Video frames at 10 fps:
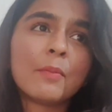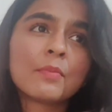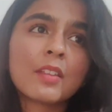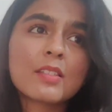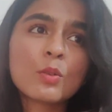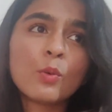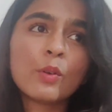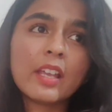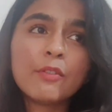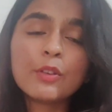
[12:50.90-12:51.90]

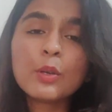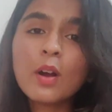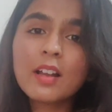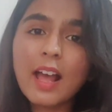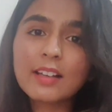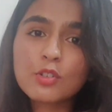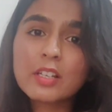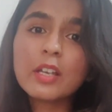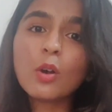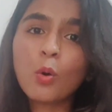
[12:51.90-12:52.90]
So if you are
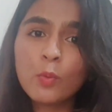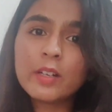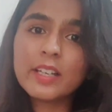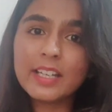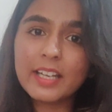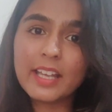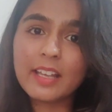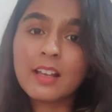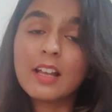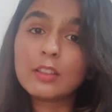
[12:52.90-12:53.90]
actually
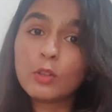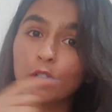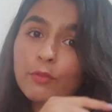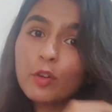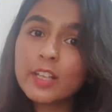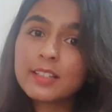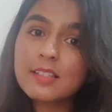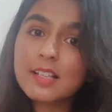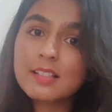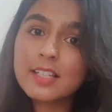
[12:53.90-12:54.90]
overeating, not following
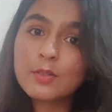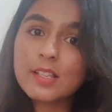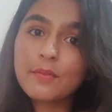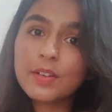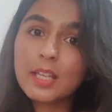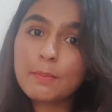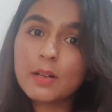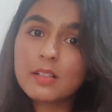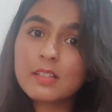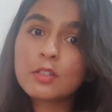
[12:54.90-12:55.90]
the 60 to
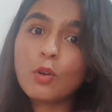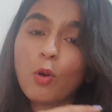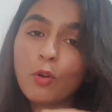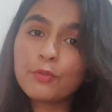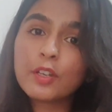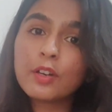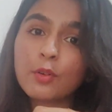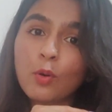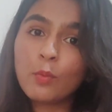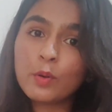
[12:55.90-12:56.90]
70% of
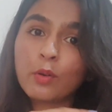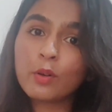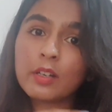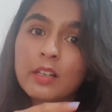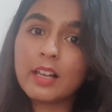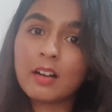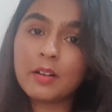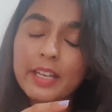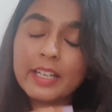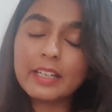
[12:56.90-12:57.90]
your
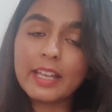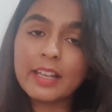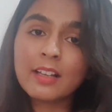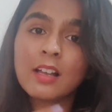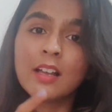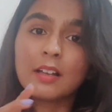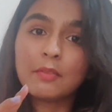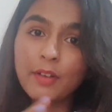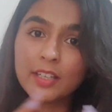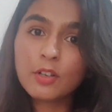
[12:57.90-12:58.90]
overall intake
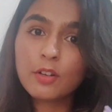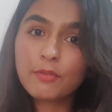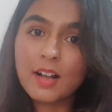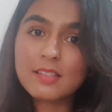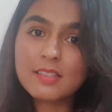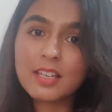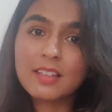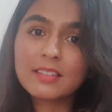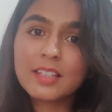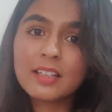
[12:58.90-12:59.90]
when you're
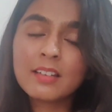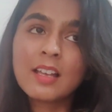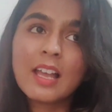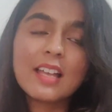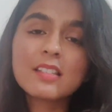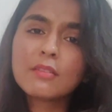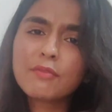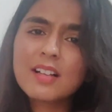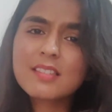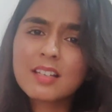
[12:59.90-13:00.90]
fasting, then isn't
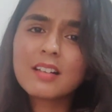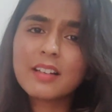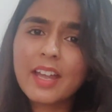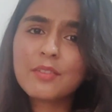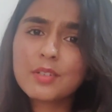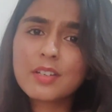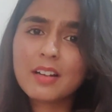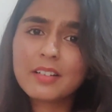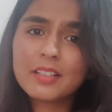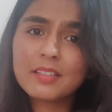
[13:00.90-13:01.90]
fasting again
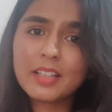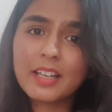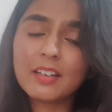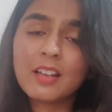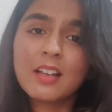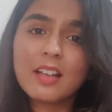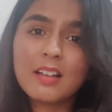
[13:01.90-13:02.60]
redundant there?